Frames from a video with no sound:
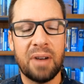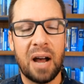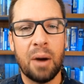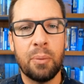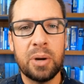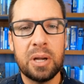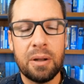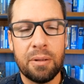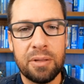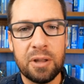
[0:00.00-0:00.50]
I
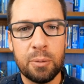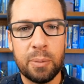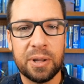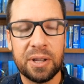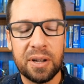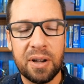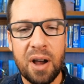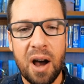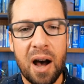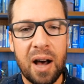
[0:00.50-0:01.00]
want you to think about the
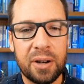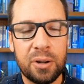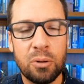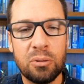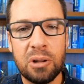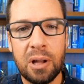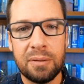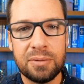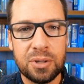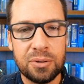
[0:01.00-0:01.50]
God who
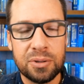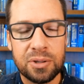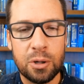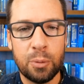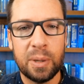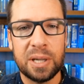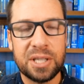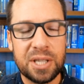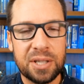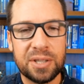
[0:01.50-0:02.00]
loves you so
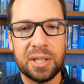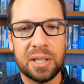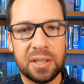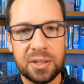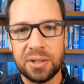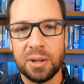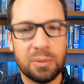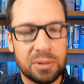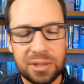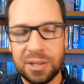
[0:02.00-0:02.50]
much he sent
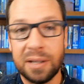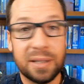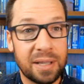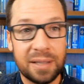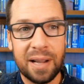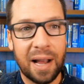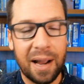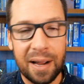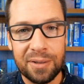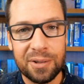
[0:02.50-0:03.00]
his own Son to
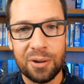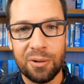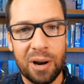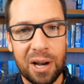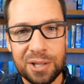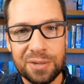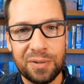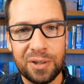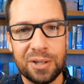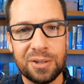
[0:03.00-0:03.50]
die on the
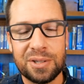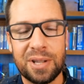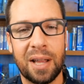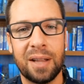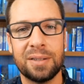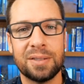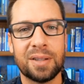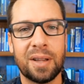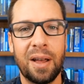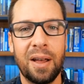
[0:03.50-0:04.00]
cross for your sins.